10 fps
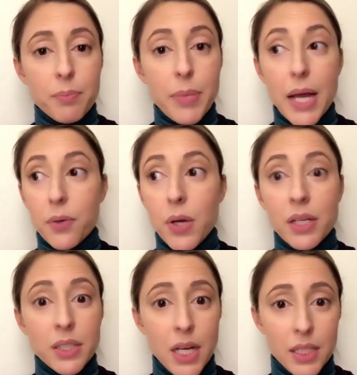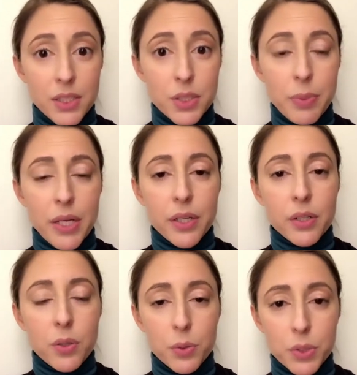background knowledge about our
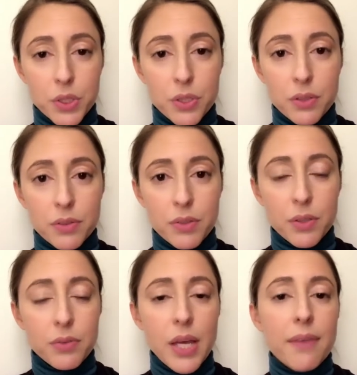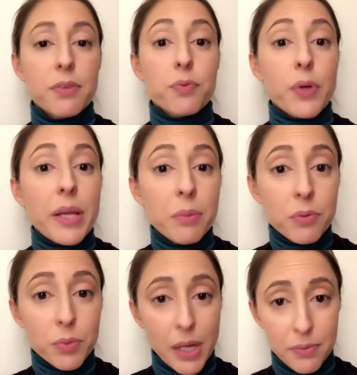culture, have a frame
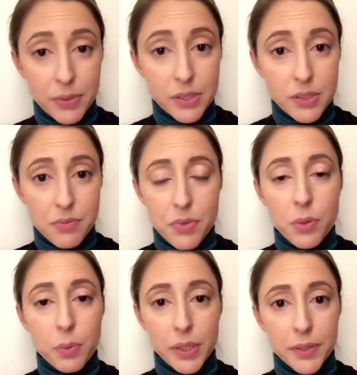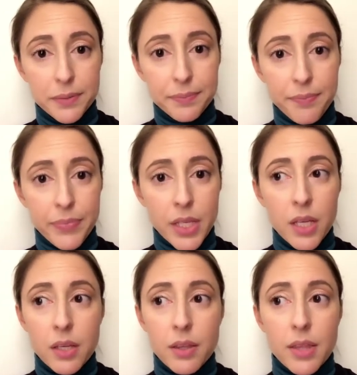of reference, if you will,
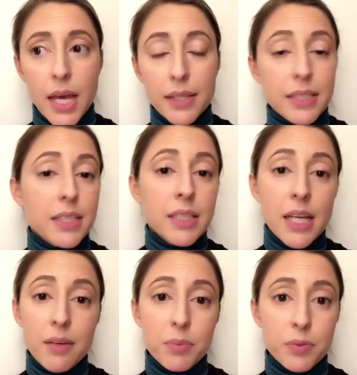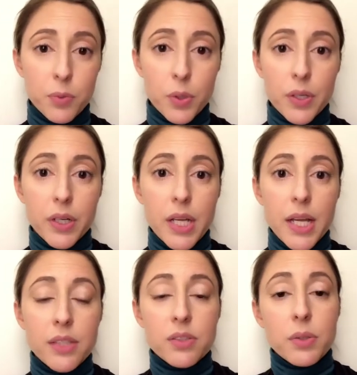that they didn't have before.
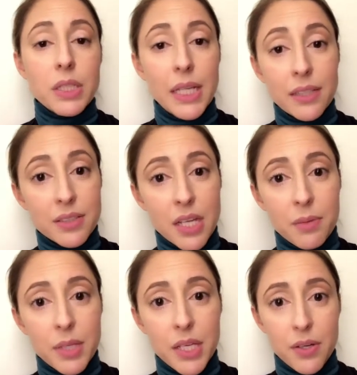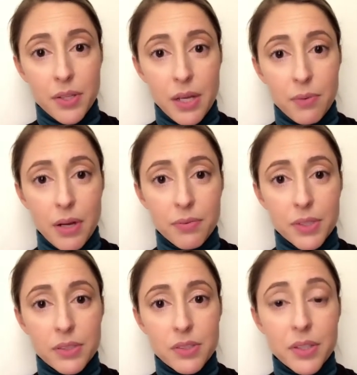And so the next time they hear that
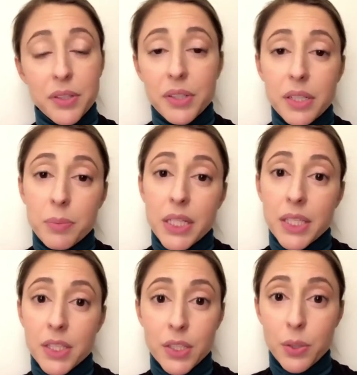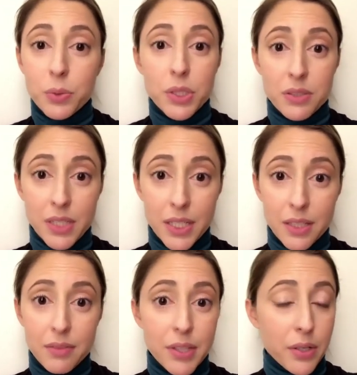reference, they're going to be in the know just
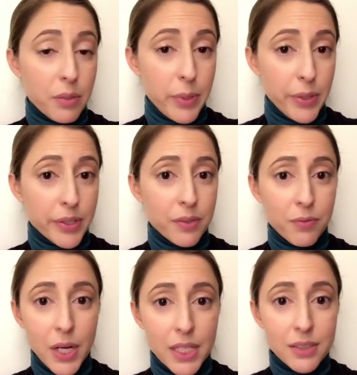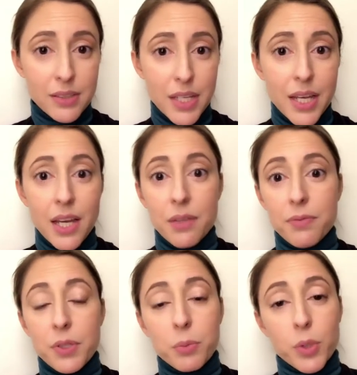like their American friends and
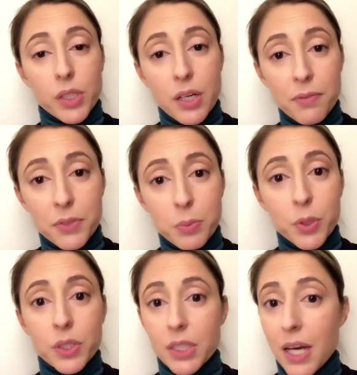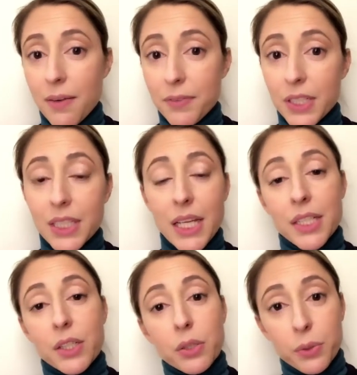feel more comfortable and confident
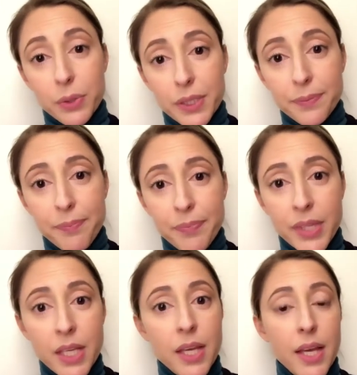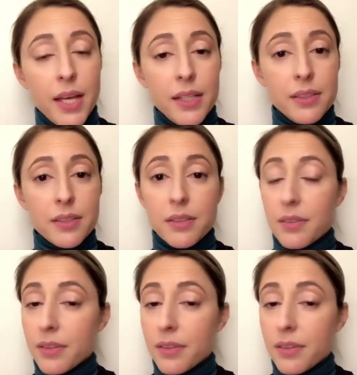and included. And